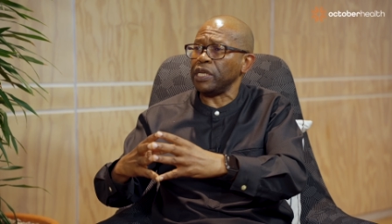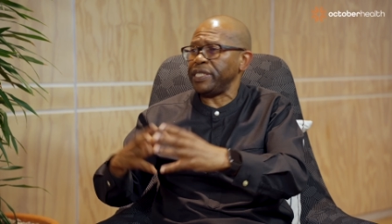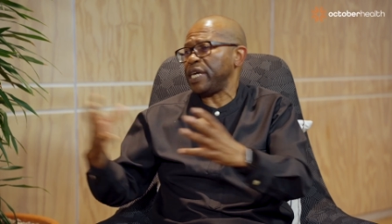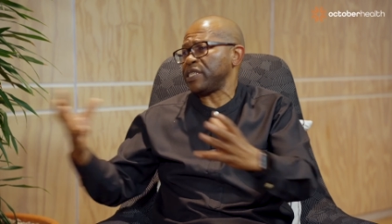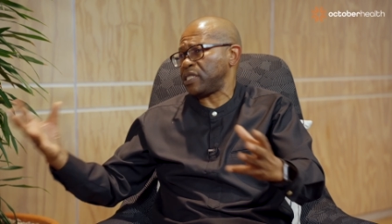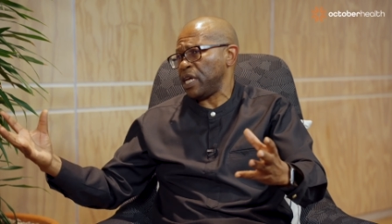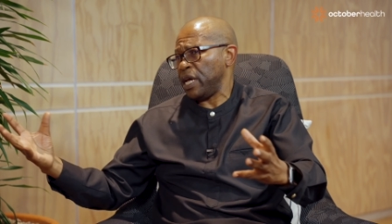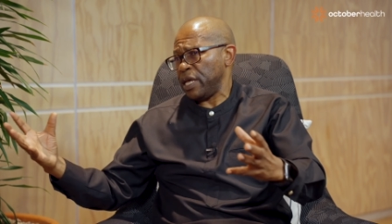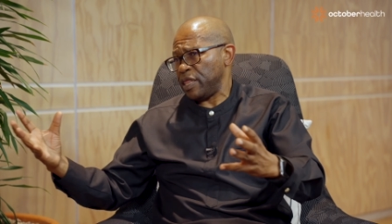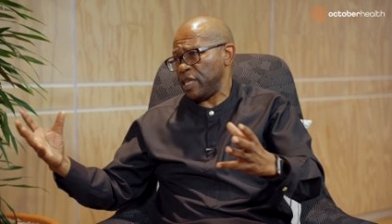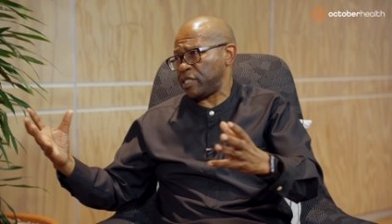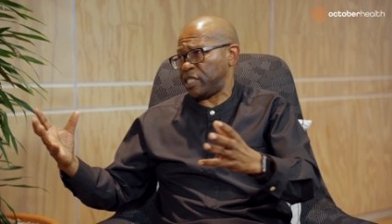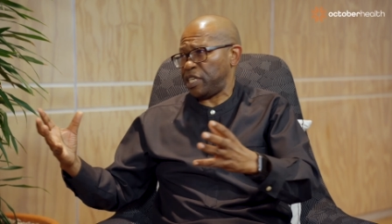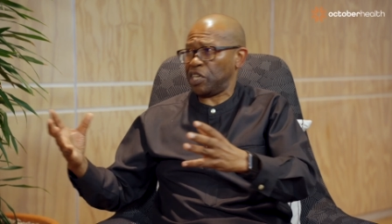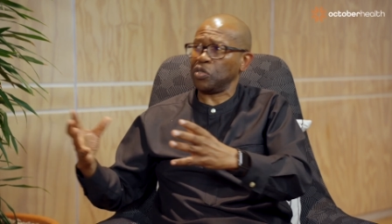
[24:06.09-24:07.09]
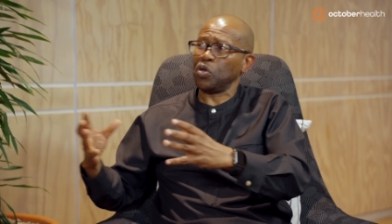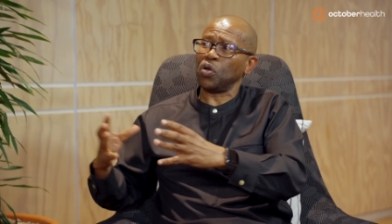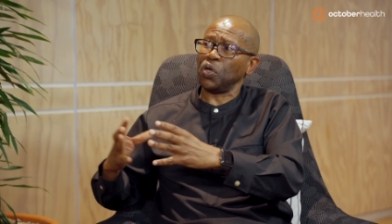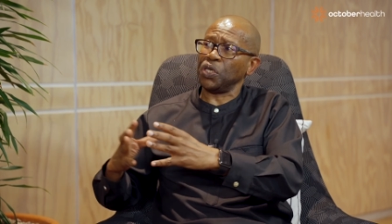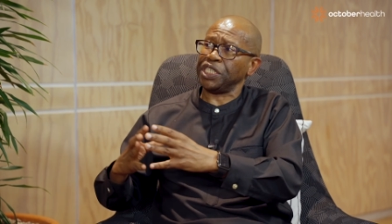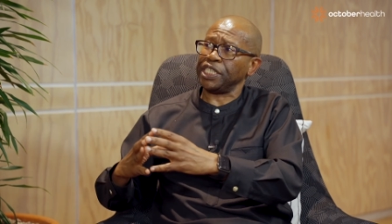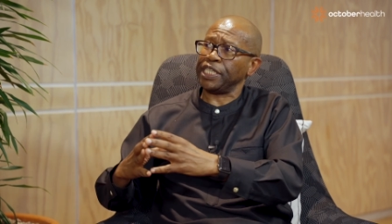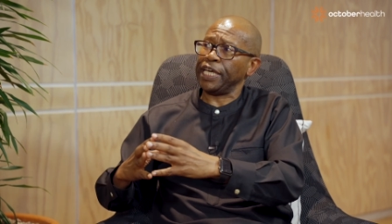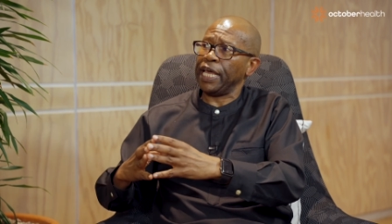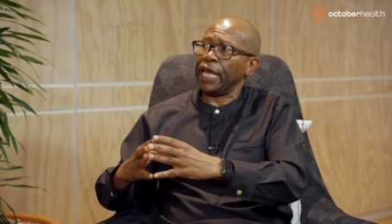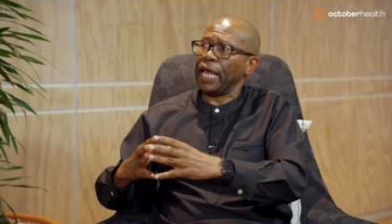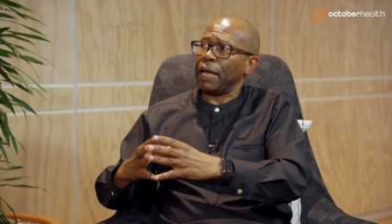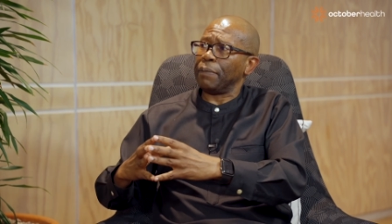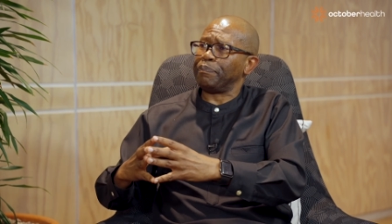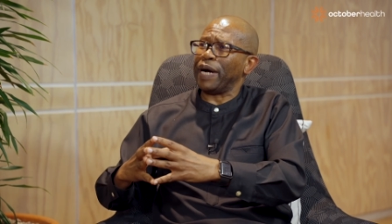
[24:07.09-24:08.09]
Yes, there's technology,
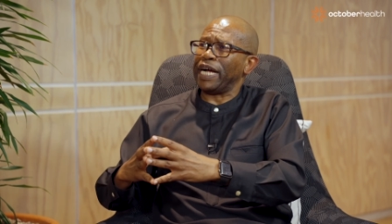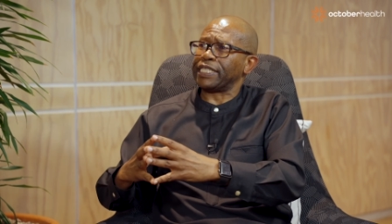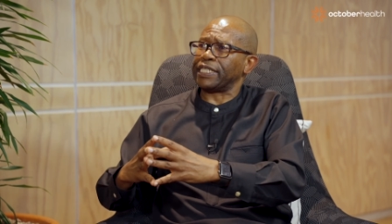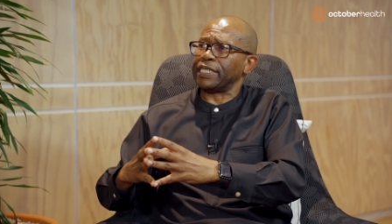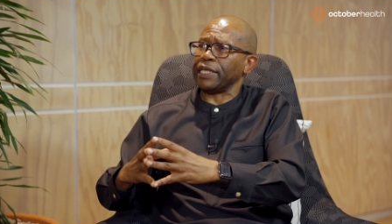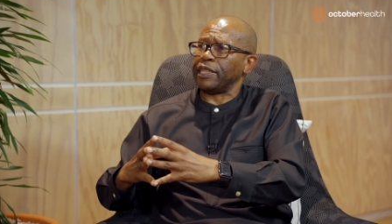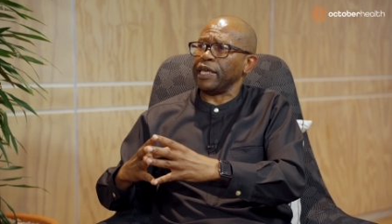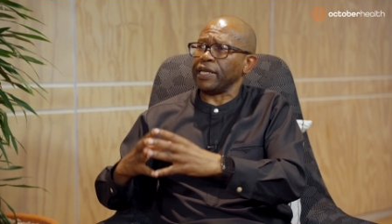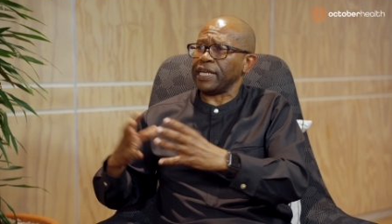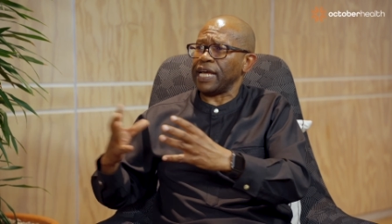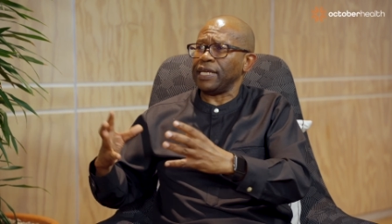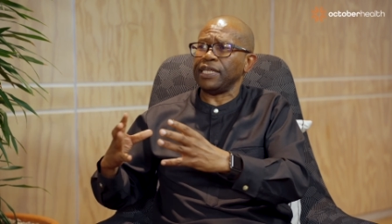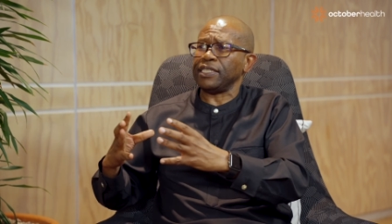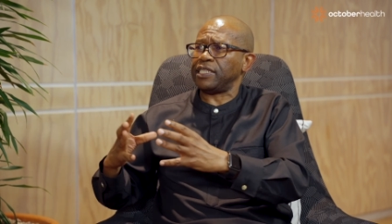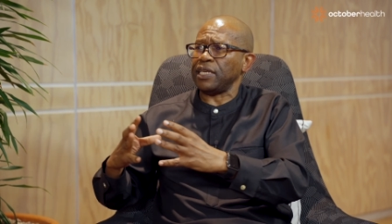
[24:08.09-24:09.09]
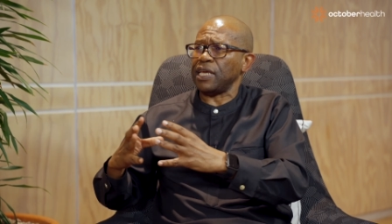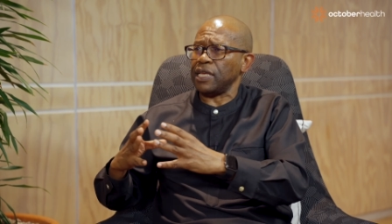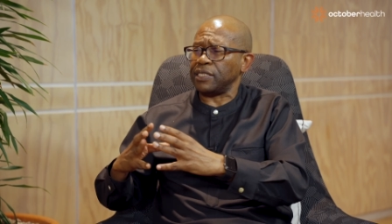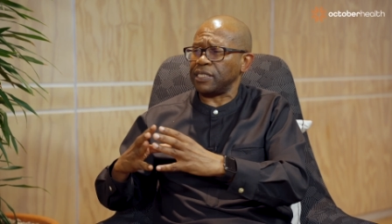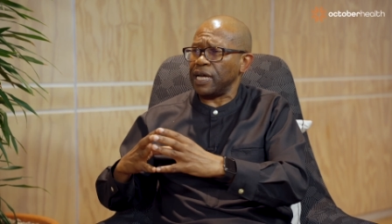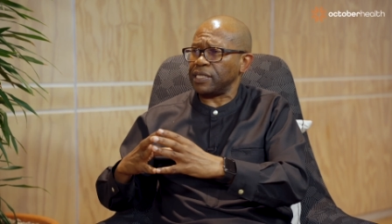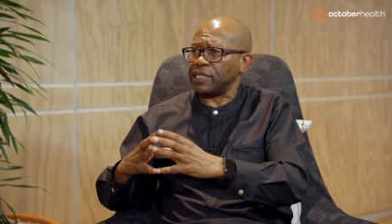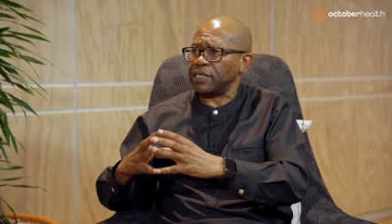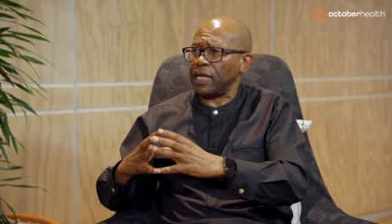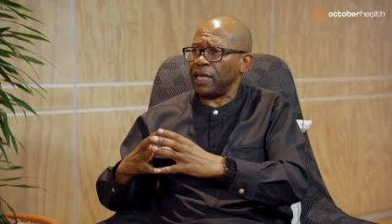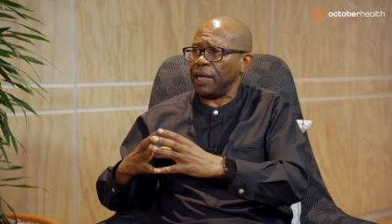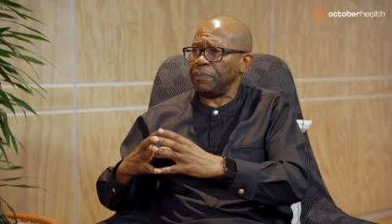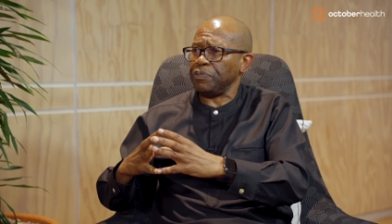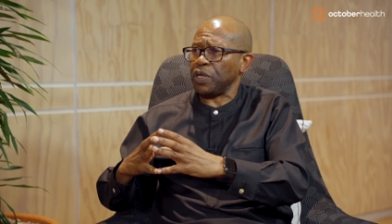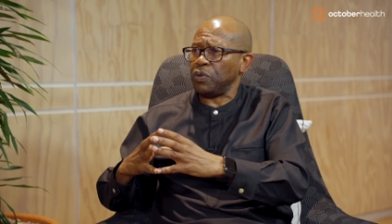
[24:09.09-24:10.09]
but the reality is that
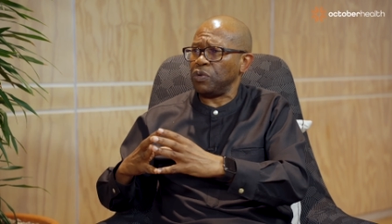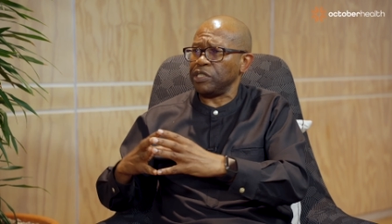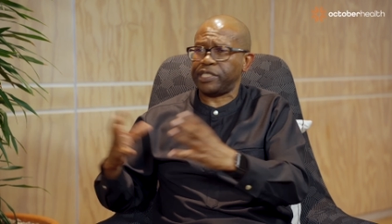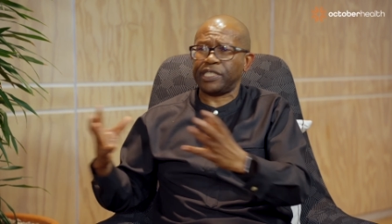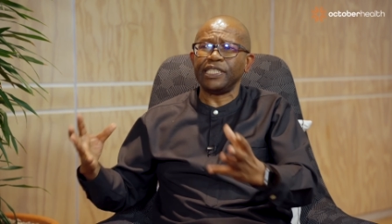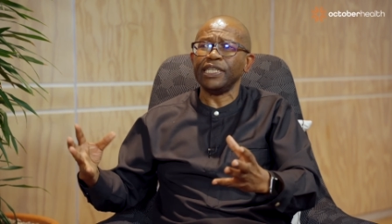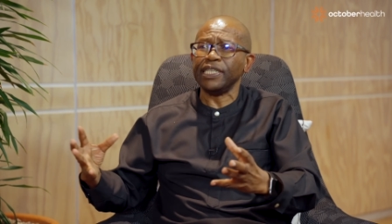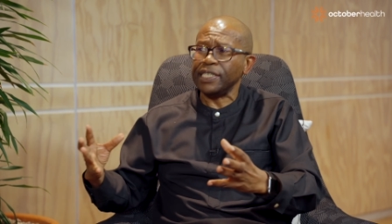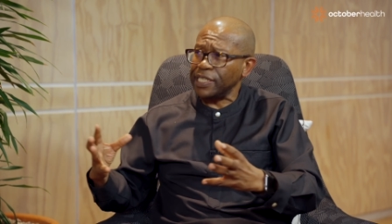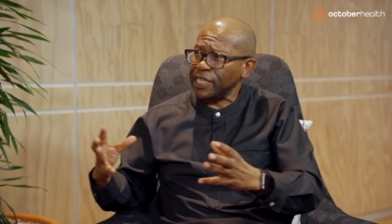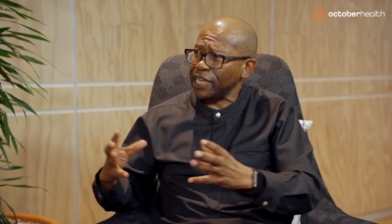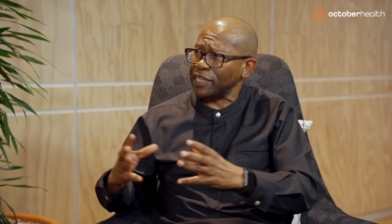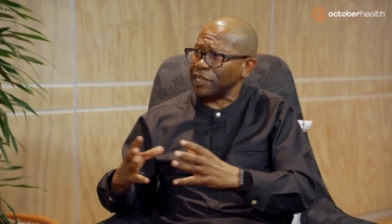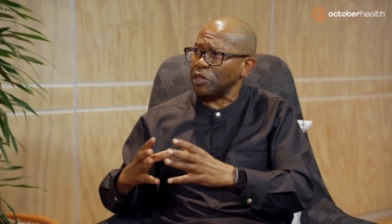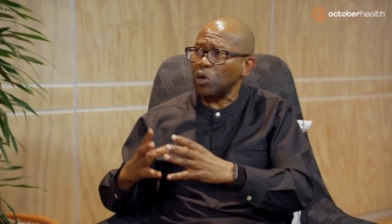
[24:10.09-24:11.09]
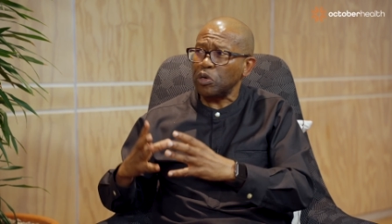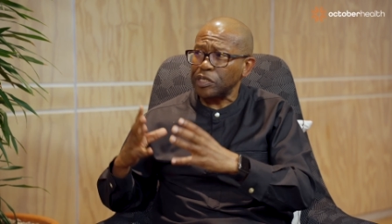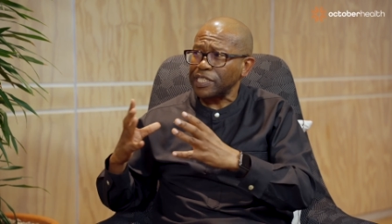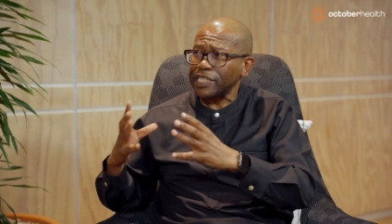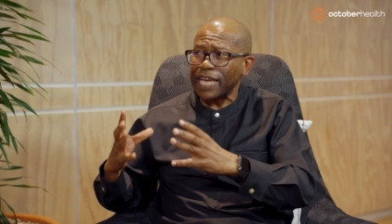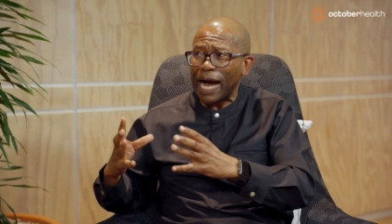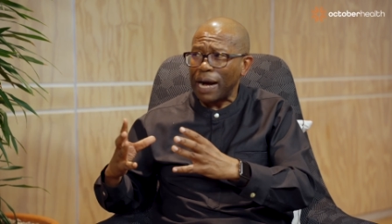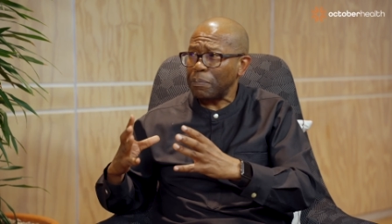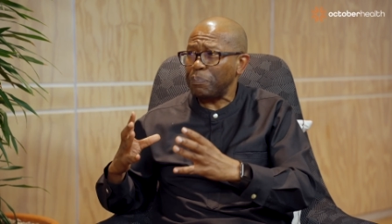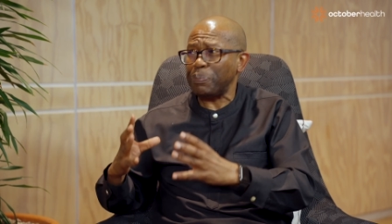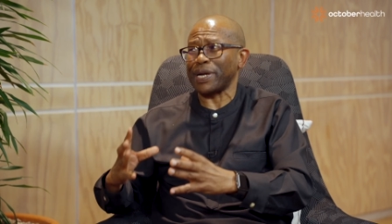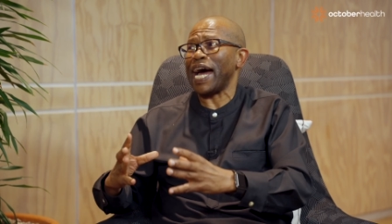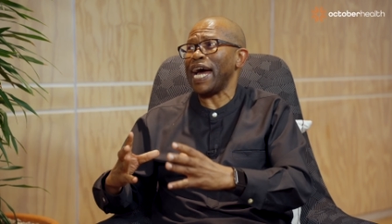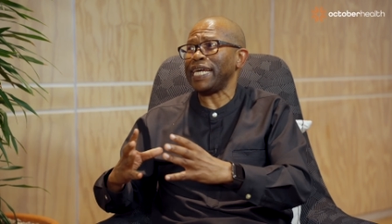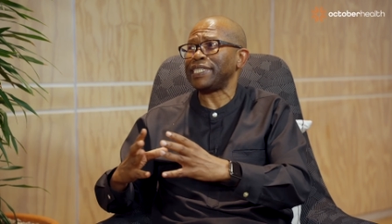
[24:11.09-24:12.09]
we'll still need those young,
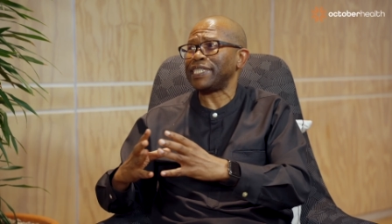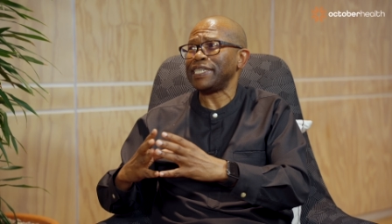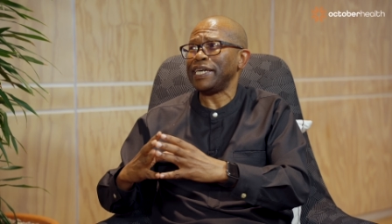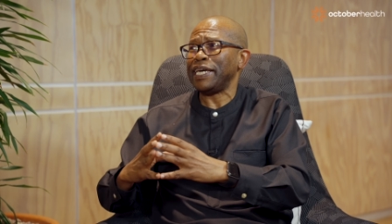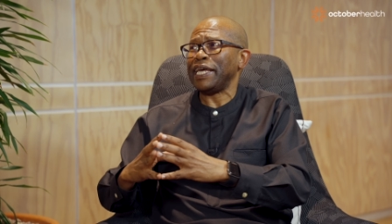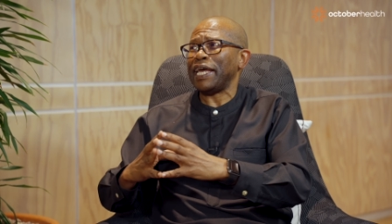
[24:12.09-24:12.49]
bright